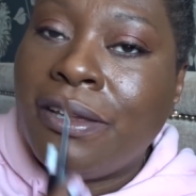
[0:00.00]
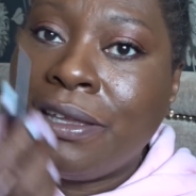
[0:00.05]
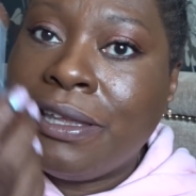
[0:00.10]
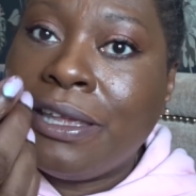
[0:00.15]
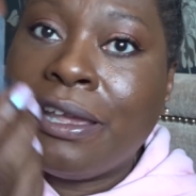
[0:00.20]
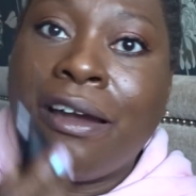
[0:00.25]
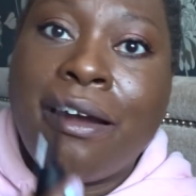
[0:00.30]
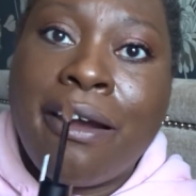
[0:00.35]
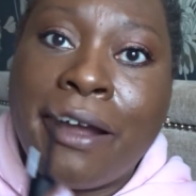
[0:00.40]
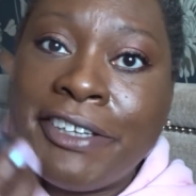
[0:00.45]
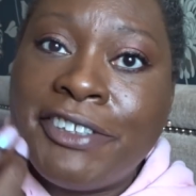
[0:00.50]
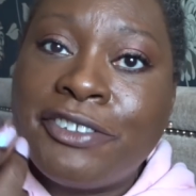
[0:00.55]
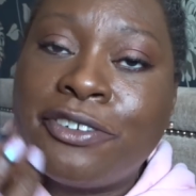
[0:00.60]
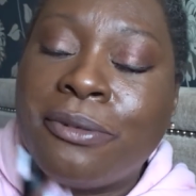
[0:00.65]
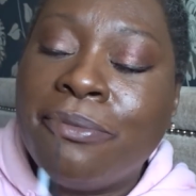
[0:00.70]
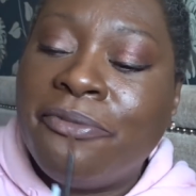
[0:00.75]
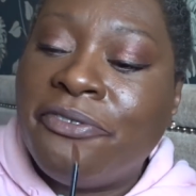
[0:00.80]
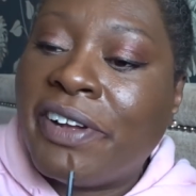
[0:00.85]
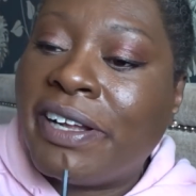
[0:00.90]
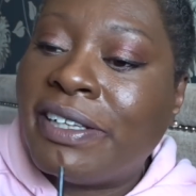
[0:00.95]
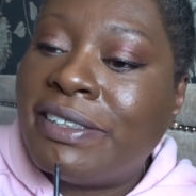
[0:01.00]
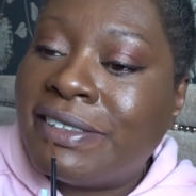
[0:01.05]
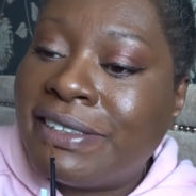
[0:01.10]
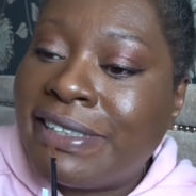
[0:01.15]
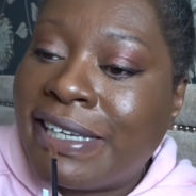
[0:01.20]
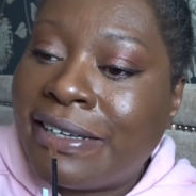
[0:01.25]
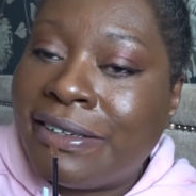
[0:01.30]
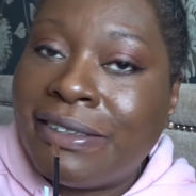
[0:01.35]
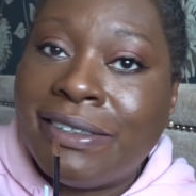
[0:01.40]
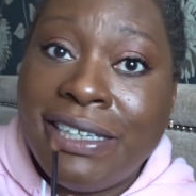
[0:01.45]
Yeah, ice cream vans
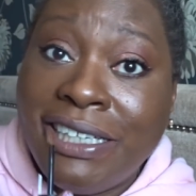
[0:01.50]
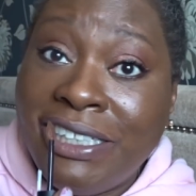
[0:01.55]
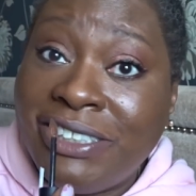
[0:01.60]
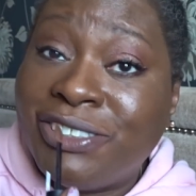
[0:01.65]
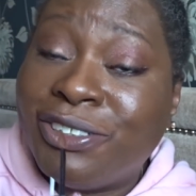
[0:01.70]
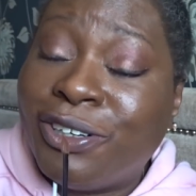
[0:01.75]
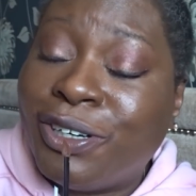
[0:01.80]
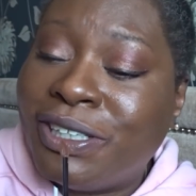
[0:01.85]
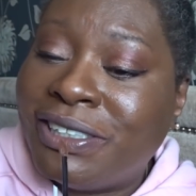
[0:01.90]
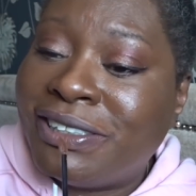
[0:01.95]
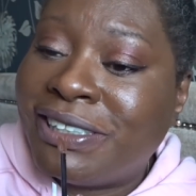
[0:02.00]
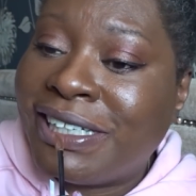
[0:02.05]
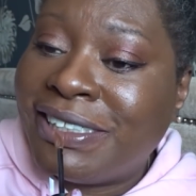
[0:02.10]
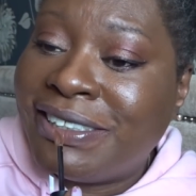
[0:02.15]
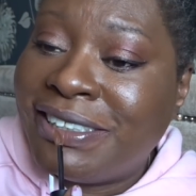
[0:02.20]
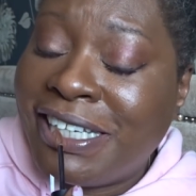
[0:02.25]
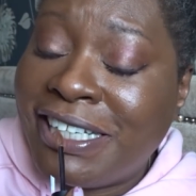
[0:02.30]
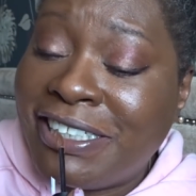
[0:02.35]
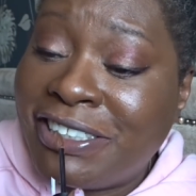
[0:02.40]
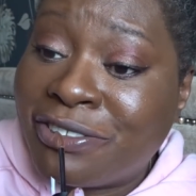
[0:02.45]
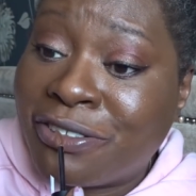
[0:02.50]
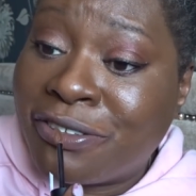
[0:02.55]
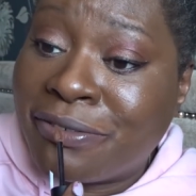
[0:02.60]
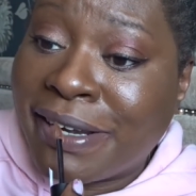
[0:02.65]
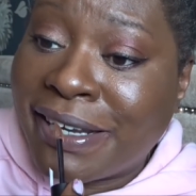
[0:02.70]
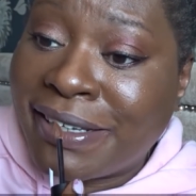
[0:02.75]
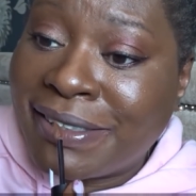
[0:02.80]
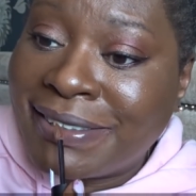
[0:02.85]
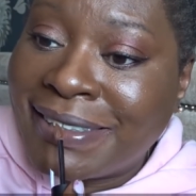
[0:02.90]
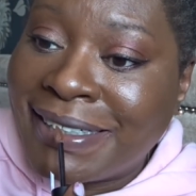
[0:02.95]
now. Easter holidays, kids are
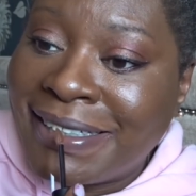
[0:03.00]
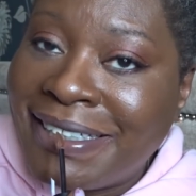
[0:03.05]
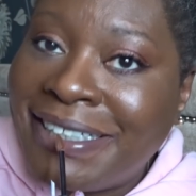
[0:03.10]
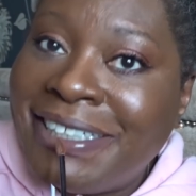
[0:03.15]
around,